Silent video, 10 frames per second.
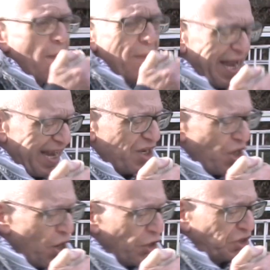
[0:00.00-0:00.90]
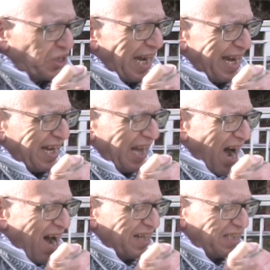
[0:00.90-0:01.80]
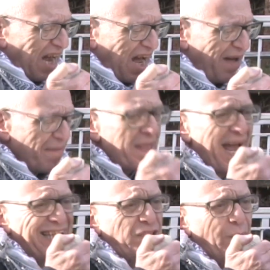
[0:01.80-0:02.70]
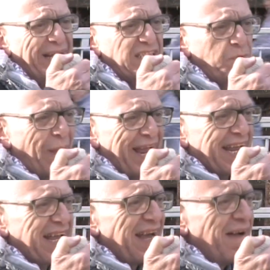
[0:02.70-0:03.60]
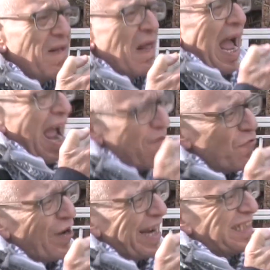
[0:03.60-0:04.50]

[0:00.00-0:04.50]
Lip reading: being used in Gaza as we speak. Every